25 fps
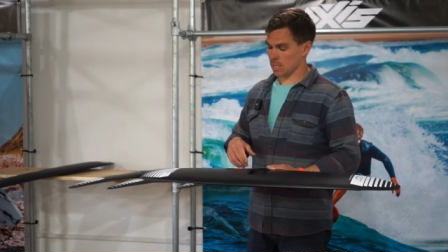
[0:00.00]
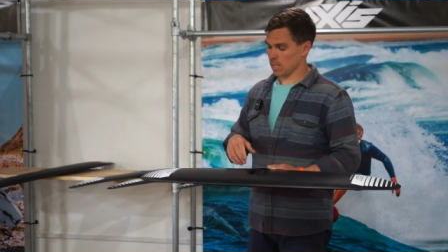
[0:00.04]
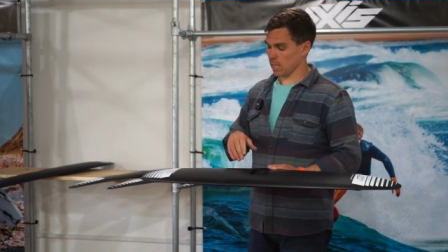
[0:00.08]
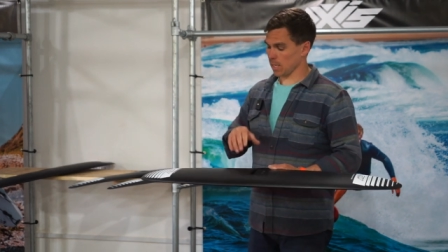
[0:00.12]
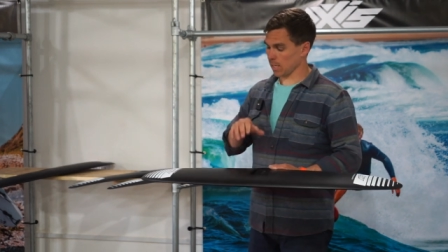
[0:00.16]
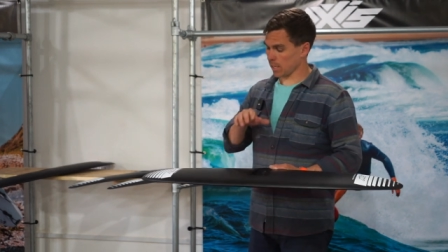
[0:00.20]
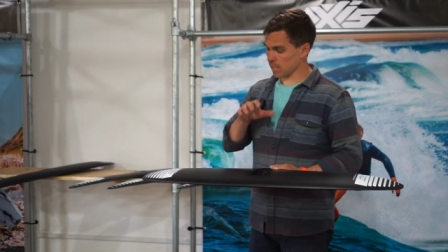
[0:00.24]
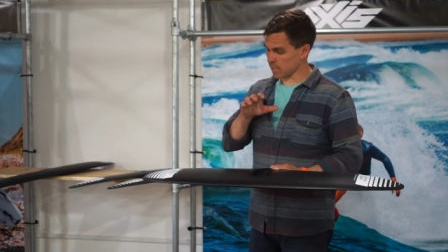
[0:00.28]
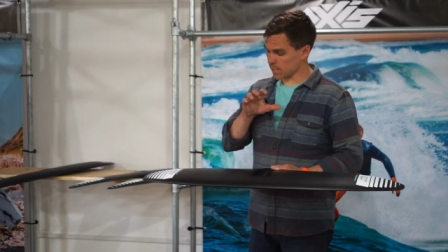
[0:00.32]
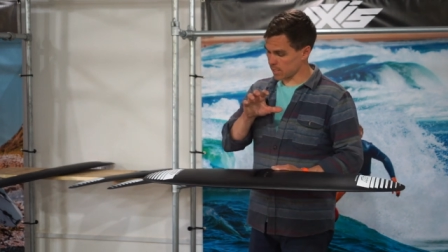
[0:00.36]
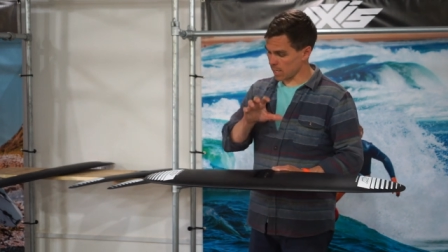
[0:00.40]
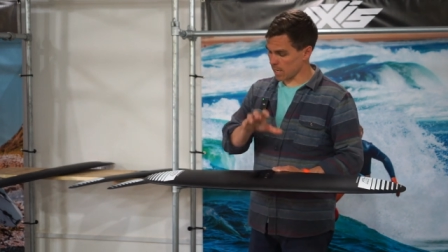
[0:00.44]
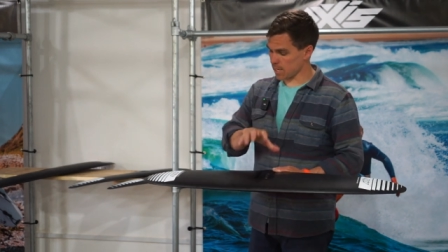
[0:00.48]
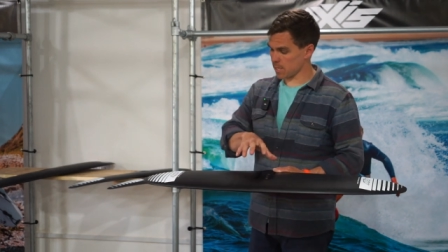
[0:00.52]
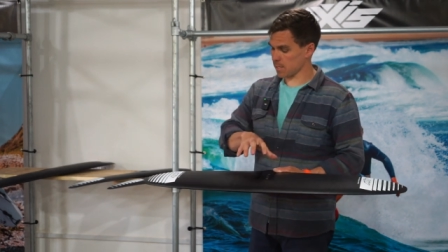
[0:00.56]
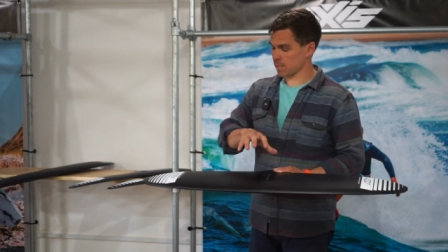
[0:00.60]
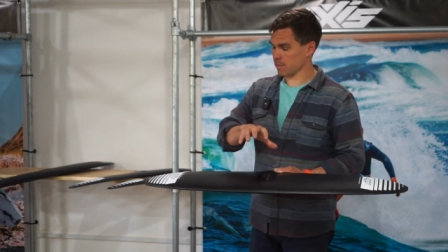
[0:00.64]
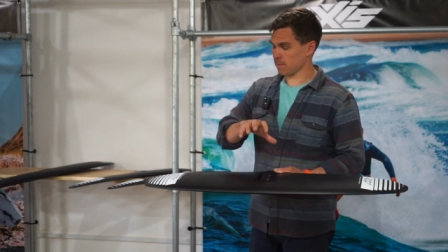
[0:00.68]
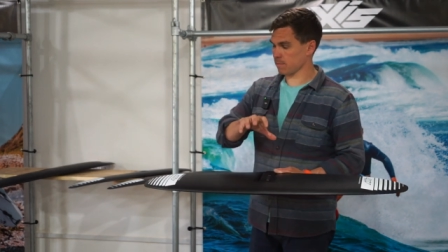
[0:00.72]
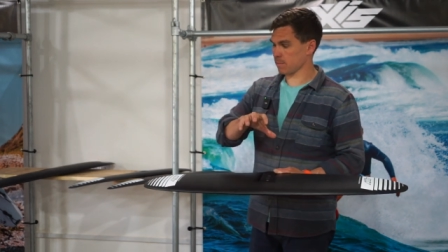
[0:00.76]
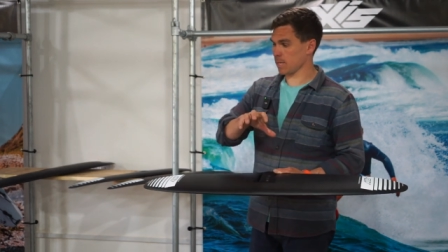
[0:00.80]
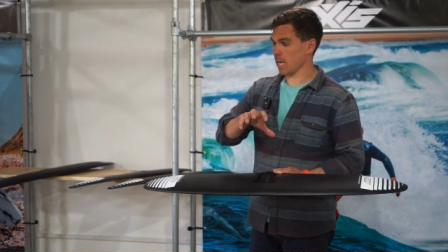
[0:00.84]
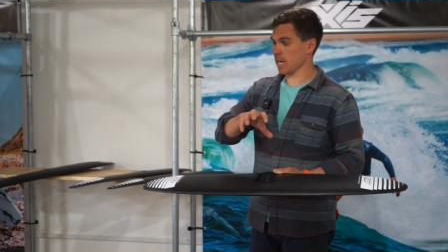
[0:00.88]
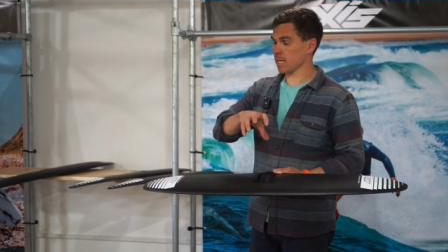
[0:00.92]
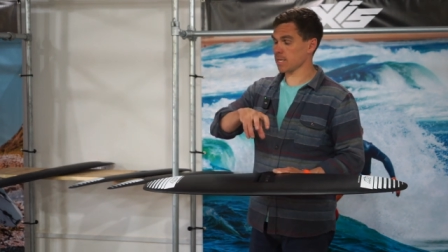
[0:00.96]
Like I said,
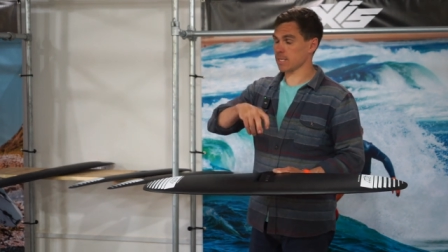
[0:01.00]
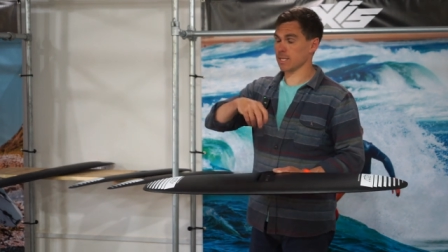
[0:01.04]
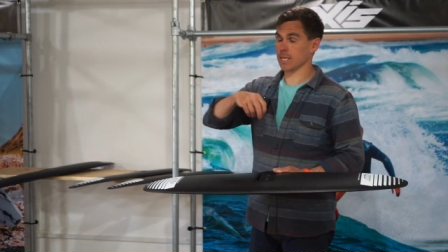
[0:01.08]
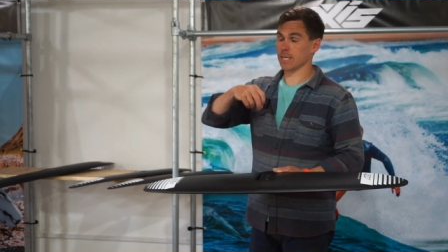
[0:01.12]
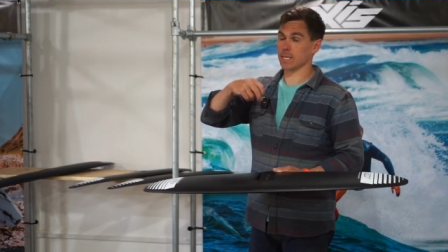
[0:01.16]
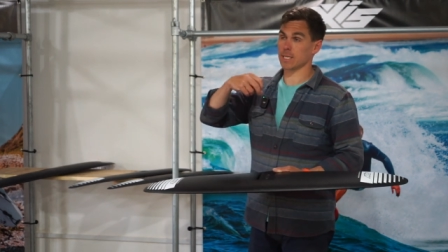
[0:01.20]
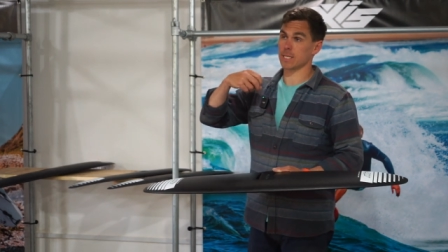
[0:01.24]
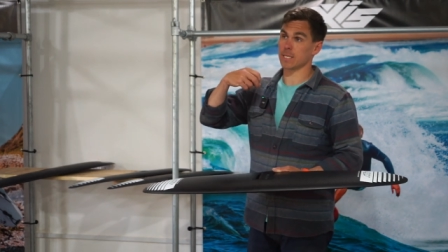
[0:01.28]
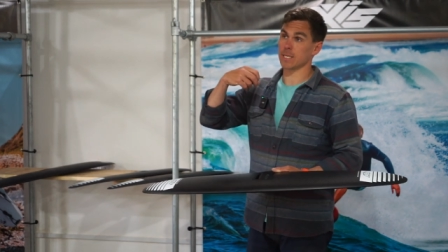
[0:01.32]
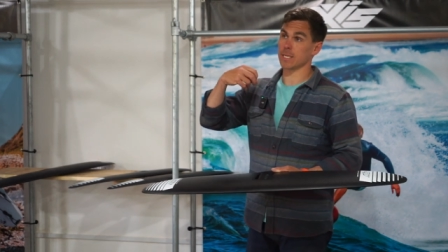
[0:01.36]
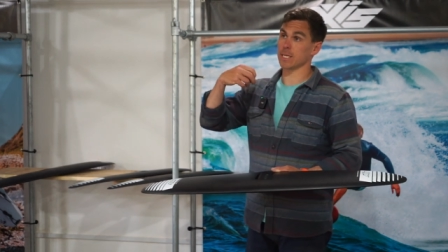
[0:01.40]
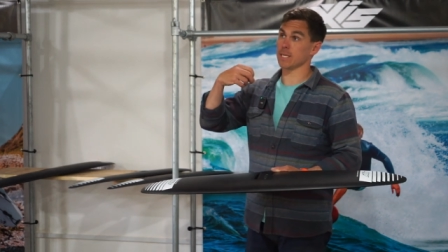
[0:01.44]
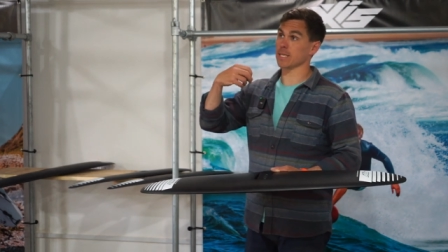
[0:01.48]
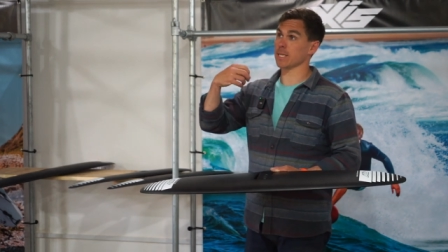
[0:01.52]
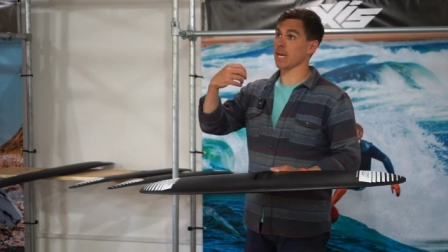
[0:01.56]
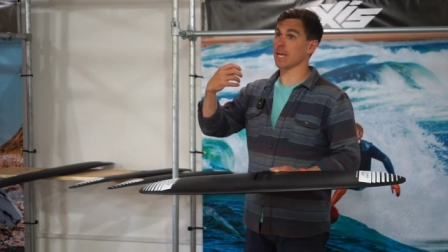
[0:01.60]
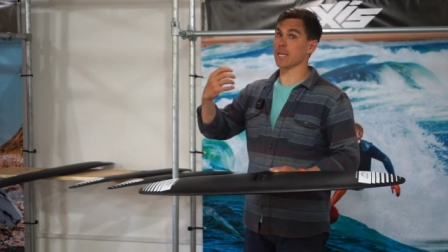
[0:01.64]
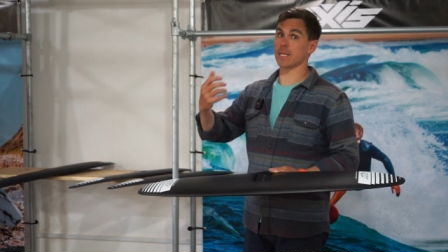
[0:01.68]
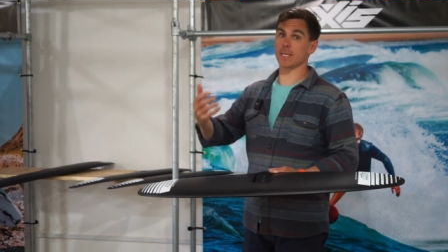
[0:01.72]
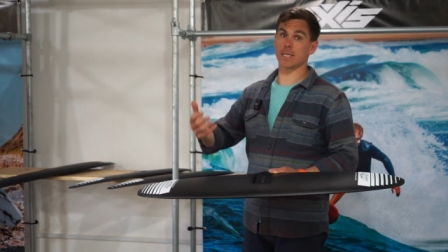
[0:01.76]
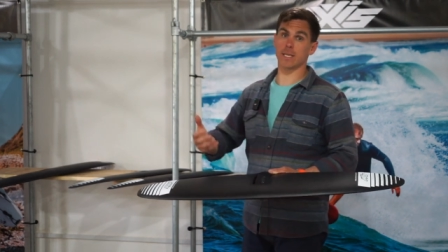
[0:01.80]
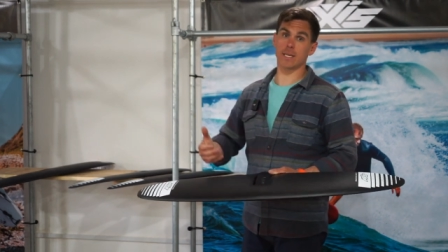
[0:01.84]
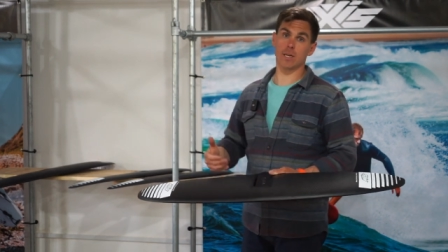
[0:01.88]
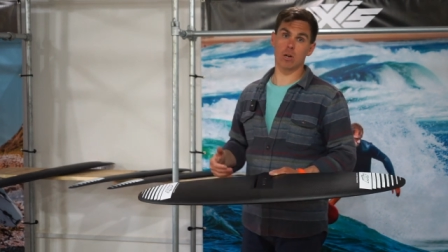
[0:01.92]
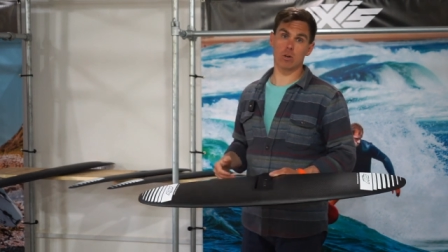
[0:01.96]
1060 is
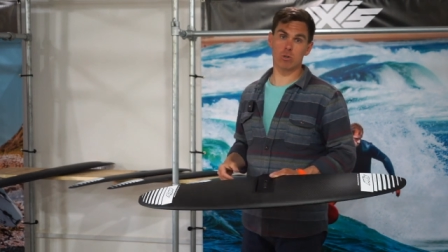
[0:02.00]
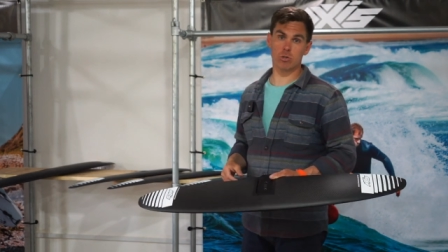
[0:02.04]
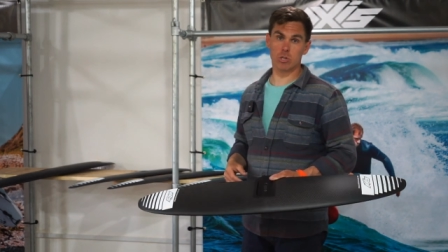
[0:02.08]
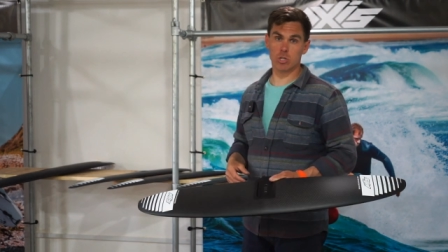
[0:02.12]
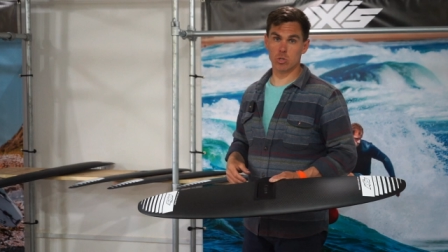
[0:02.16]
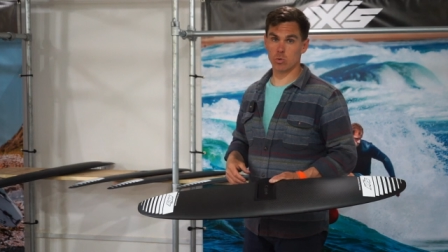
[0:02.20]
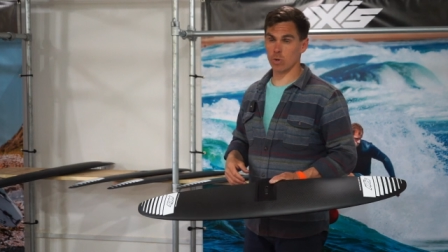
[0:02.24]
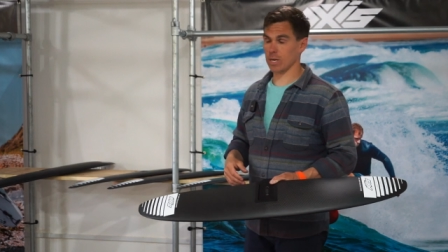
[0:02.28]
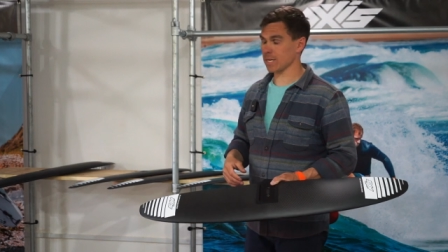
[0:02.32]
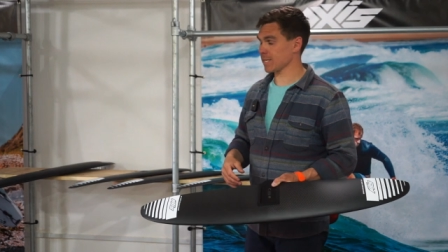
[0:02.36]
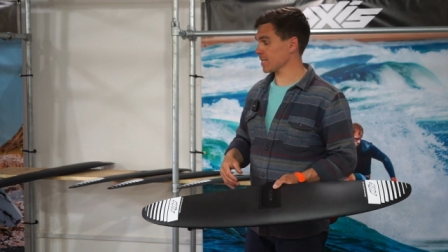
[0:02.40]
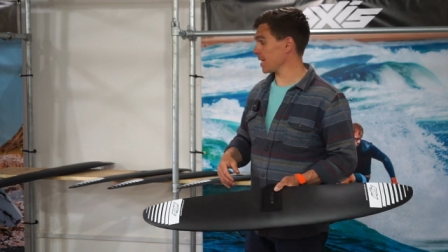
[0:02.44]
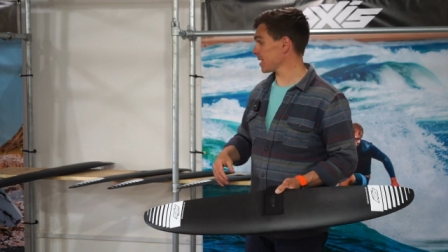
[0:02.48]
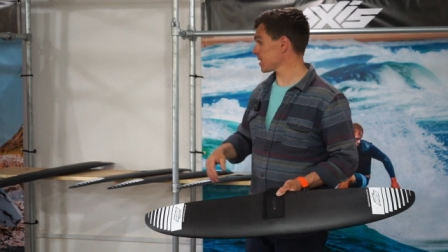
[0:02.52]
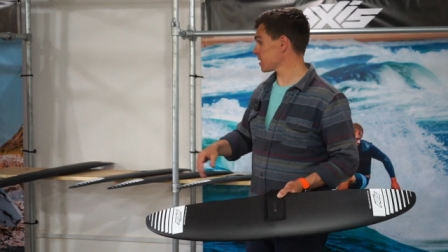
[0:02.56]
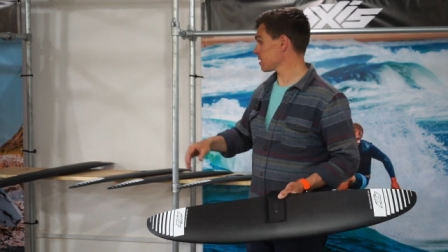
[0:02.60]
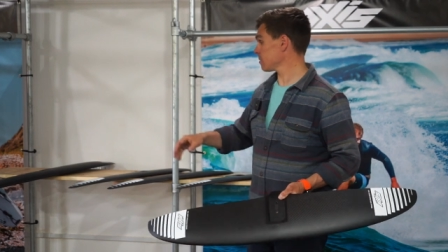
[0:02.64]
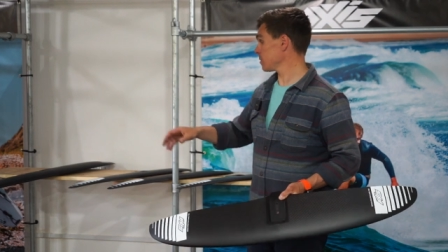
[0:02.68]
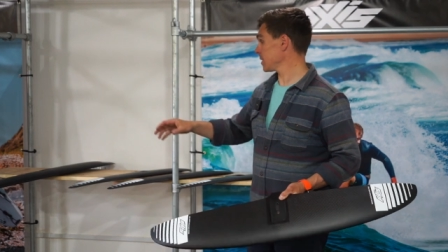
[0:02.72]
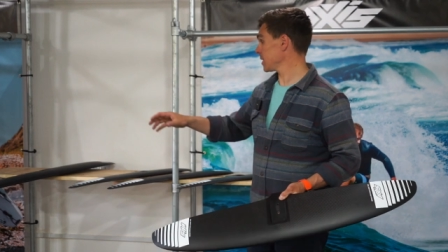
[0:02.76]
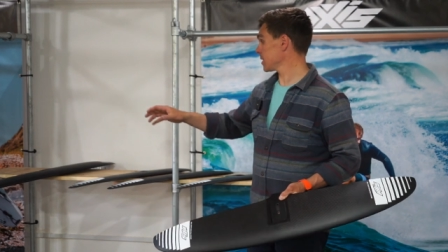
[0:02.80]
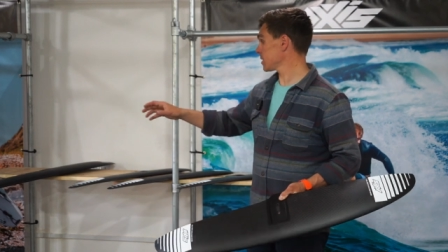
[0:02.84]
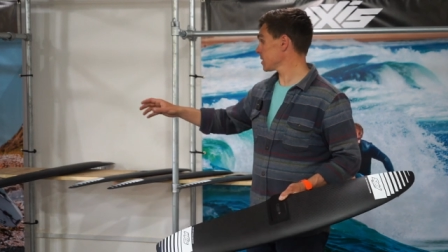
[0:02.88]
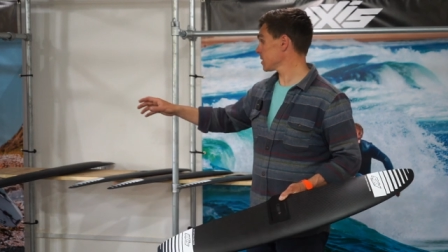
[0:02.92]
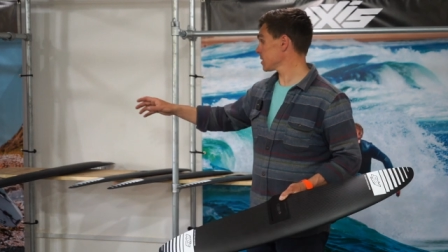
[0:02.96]
1800 square
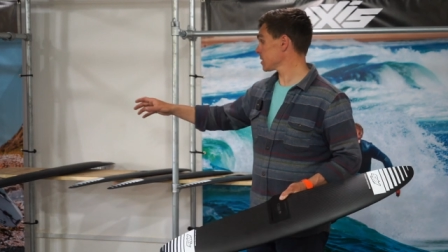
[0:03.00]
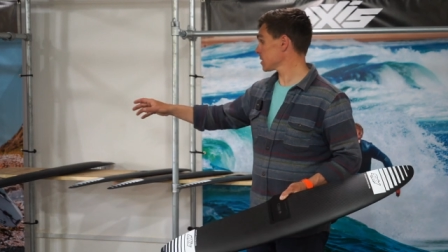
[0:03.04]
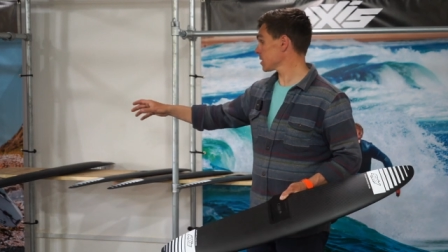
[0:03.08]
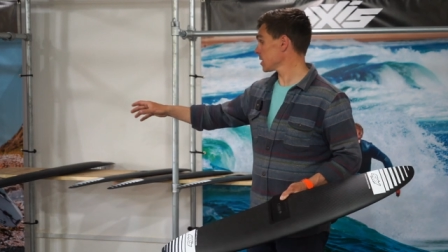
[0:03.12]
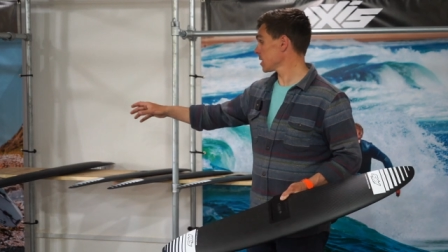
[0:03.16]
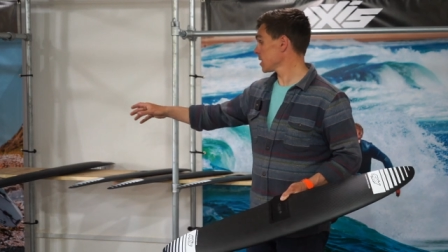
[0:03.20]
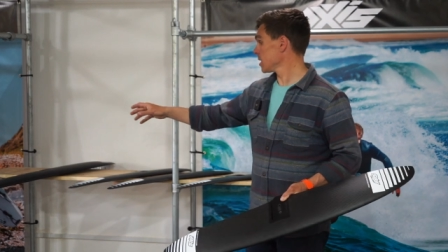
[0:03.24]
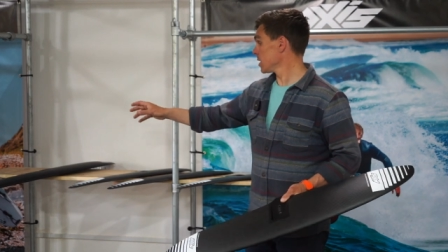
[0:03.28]
centimeters.